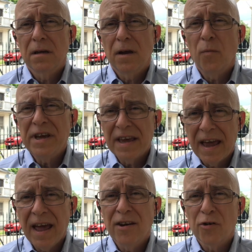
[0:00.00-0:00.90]
and we
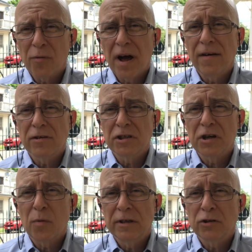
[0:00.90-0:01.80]
can derive a
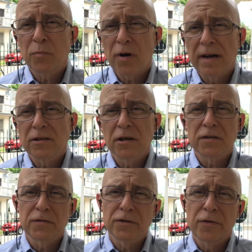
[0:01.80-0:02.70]
sequential
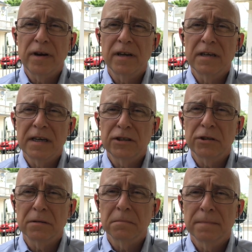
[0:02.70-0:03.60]
process for treating addiction.